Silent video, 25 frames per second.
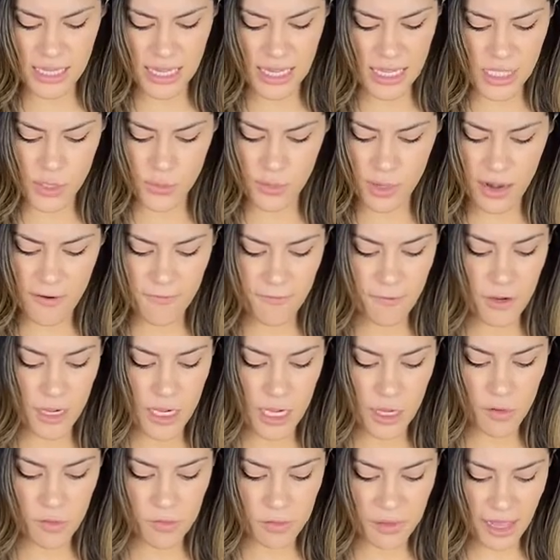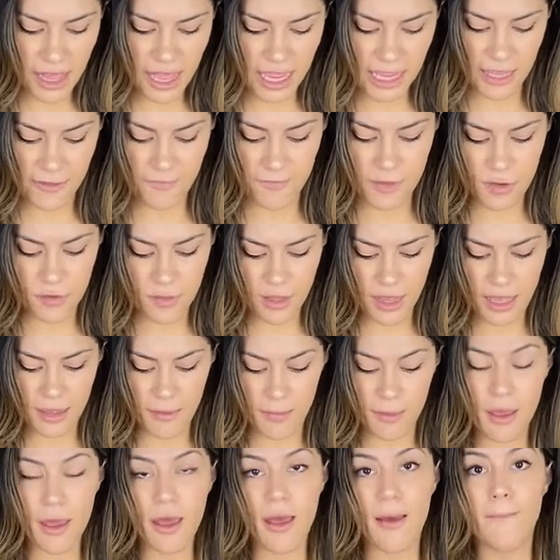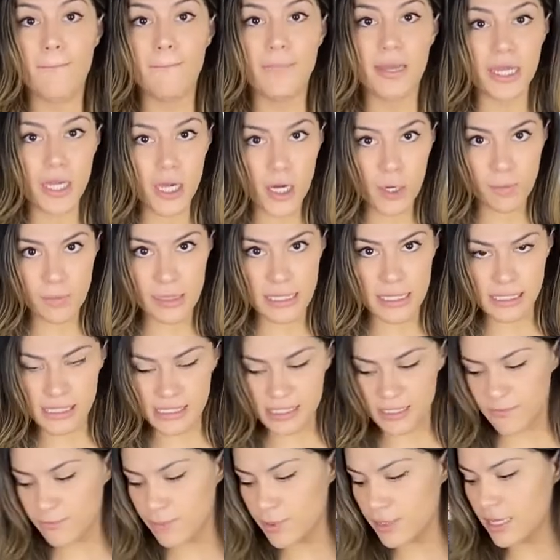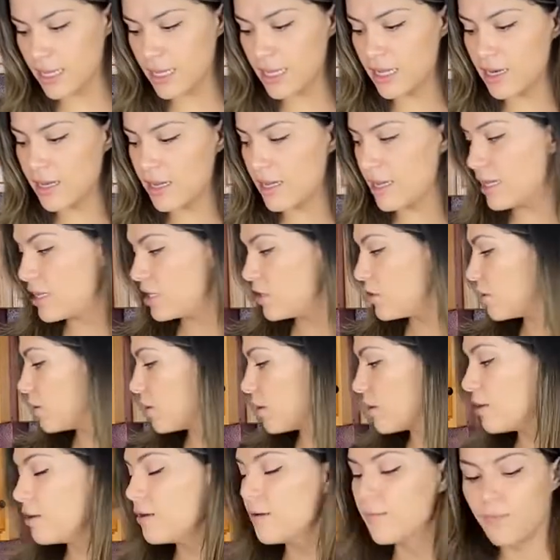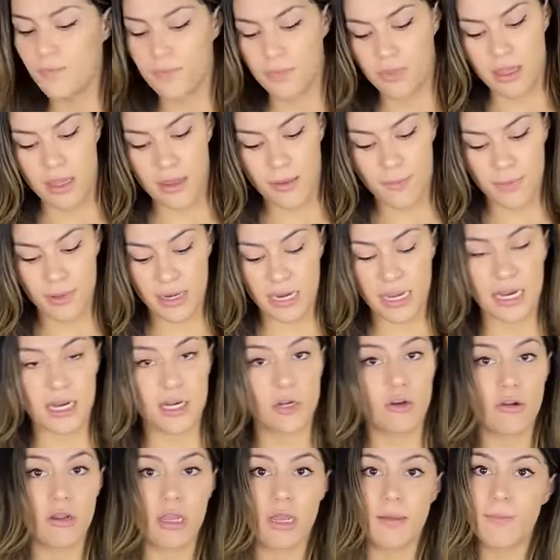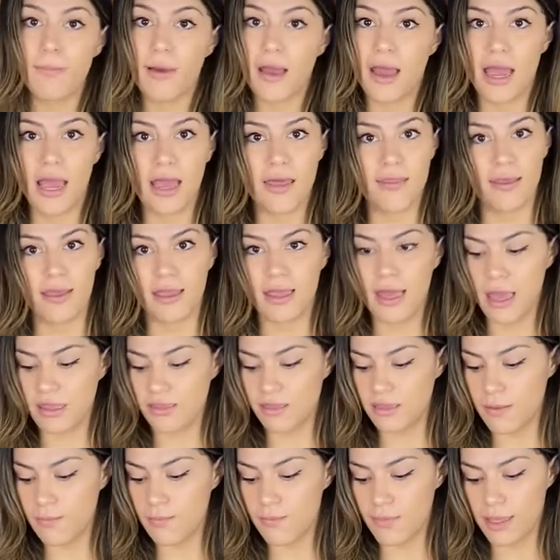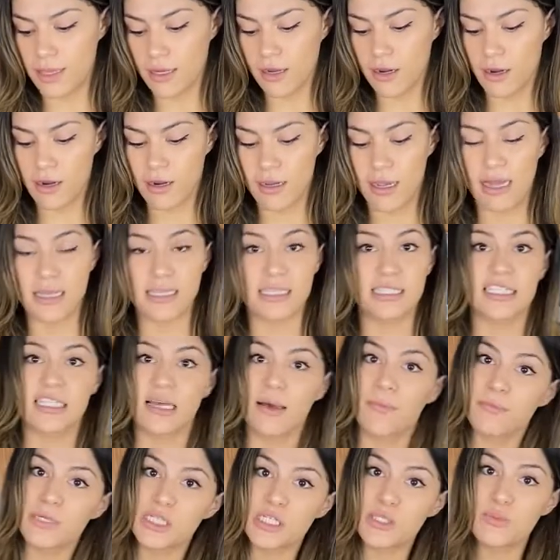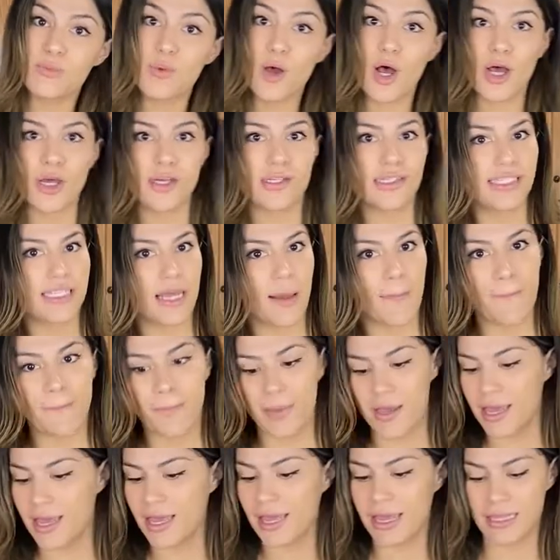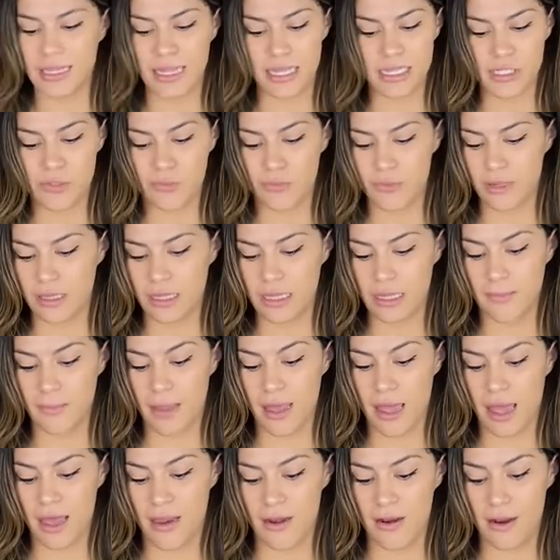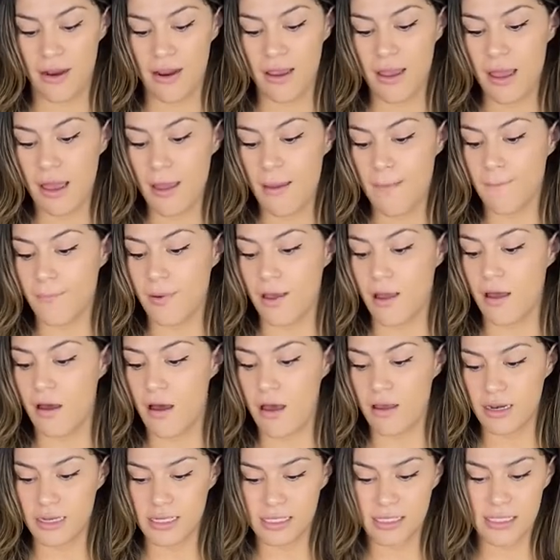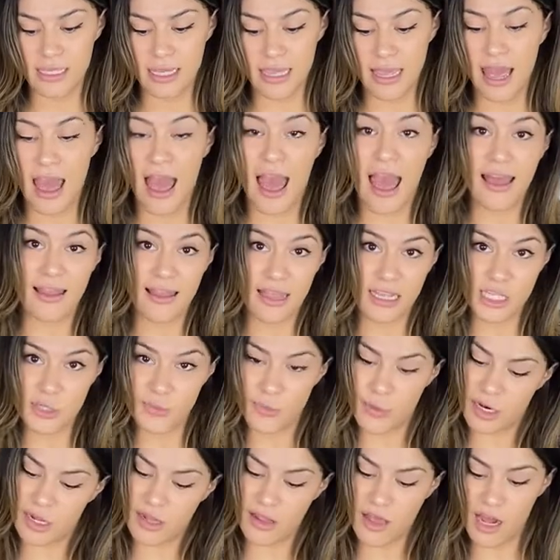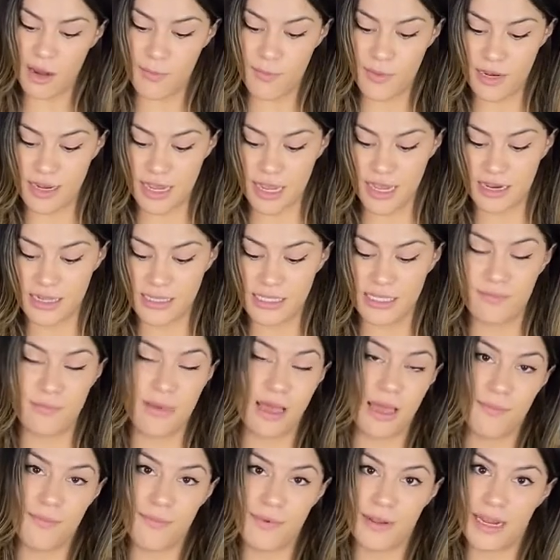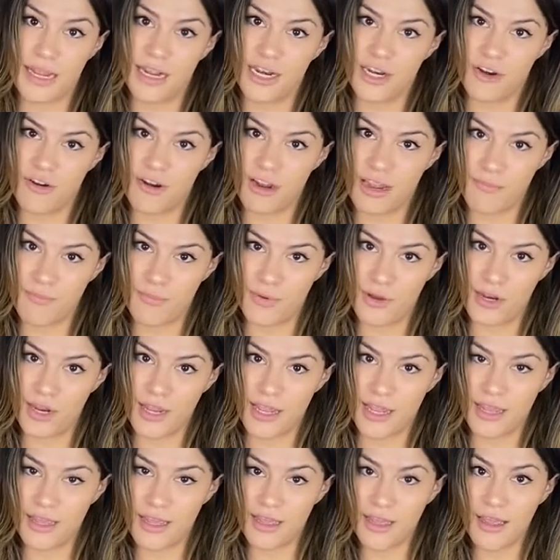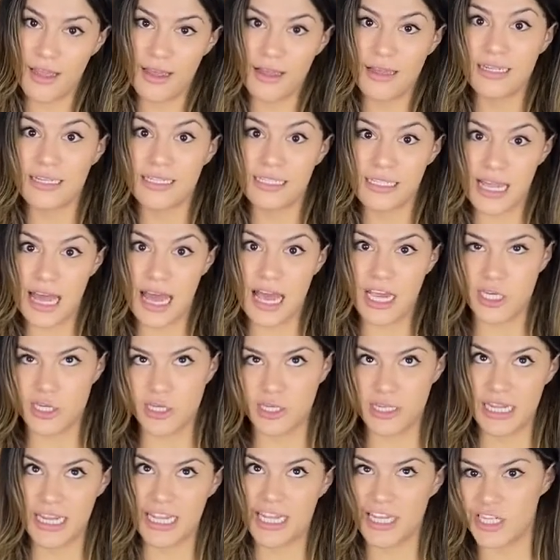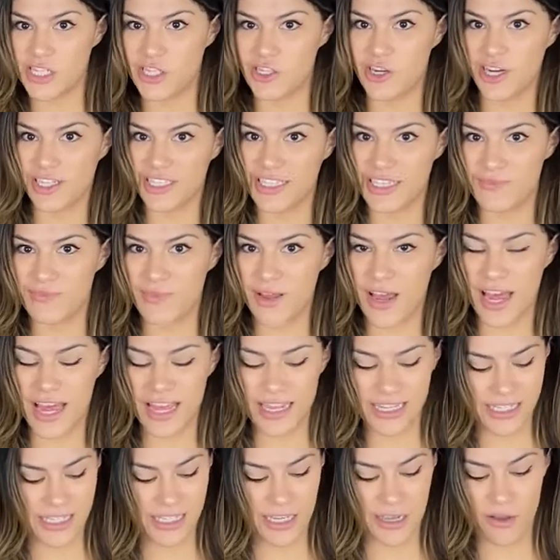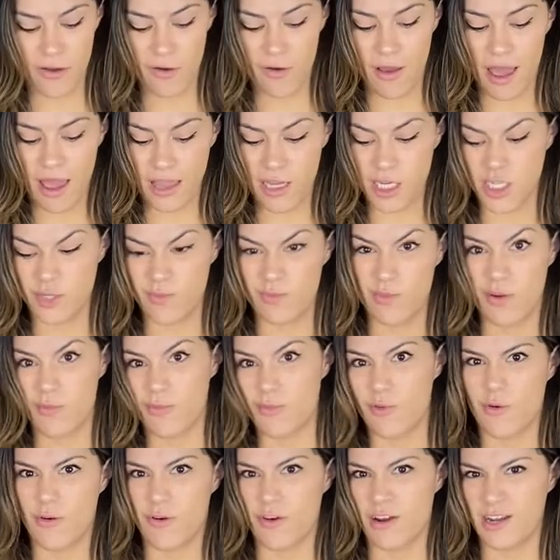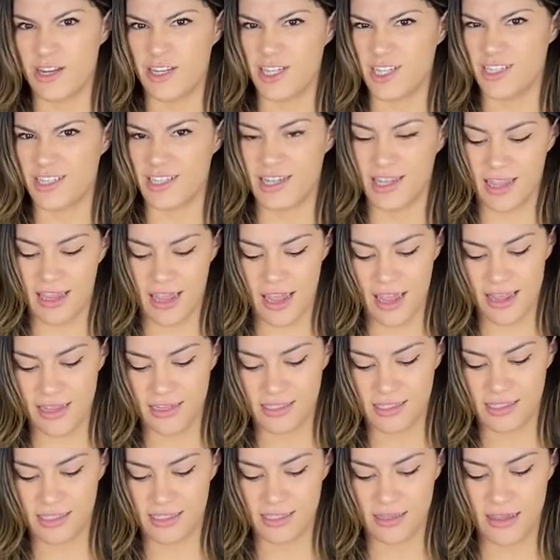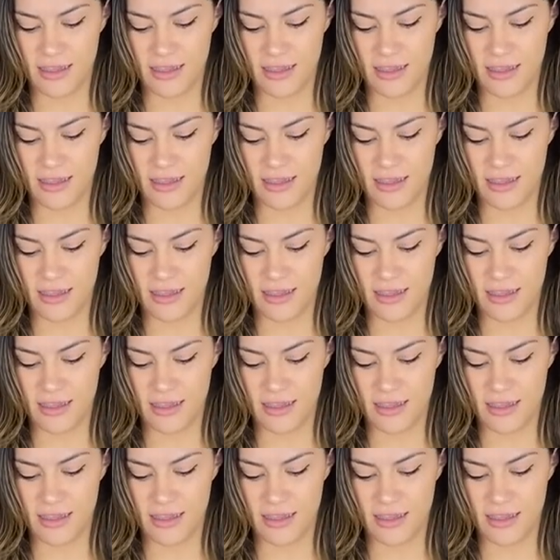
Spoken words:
it's whatever you like. If you like bigger pieces of banana in your banana cream pie, then cut them bigger. Cut some small, some big. It doesn't really matter. But honestly, I like to put a lot of bananas in my banana cream pudding / deconstructed pie, so I just put more in just in case.